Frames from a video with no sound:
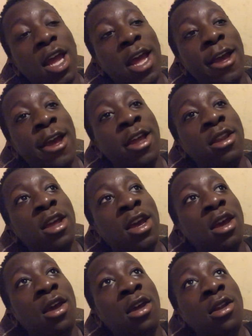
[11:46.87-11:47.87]
And
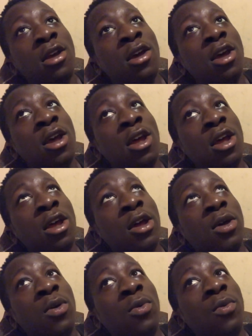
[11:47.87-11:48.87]
then
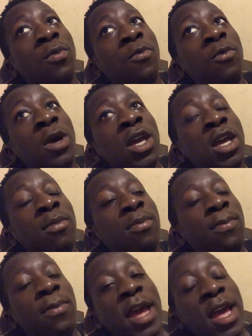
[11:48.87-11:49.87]
we
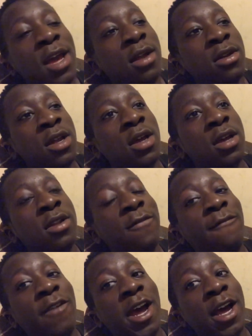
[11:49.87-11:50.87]
end the
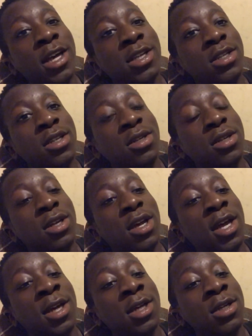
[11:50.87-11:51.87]
fast
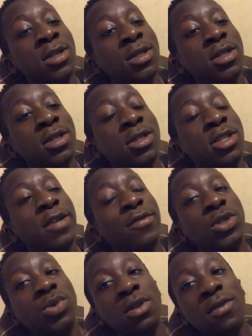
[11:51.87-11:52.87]
at
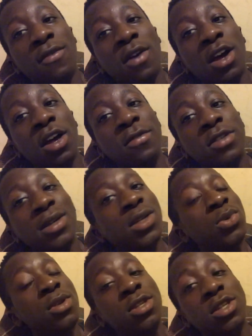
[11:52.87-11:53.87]

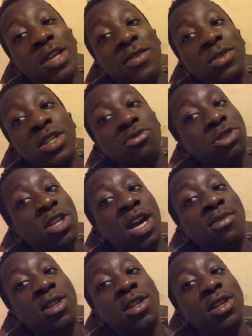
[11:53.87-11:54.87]
7:27, whichever
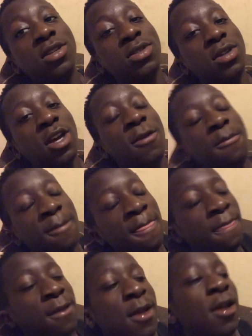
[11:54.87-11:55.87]
time it is, right?
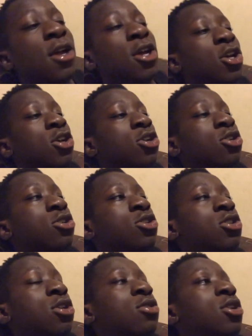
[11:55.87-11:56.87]

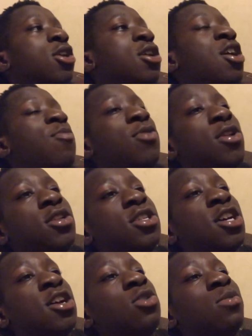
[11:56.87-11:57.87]
So during that period of
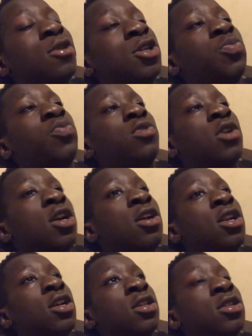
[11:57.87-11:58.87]
time, you must pray,
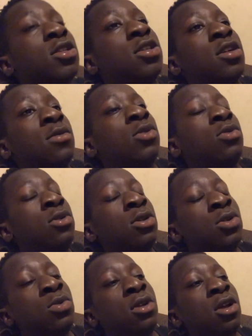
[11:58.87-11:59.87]
all the other stuff,
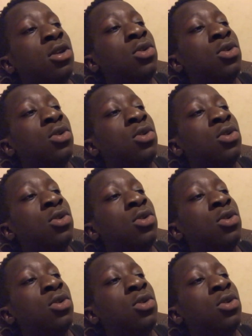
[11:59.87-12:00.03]
do good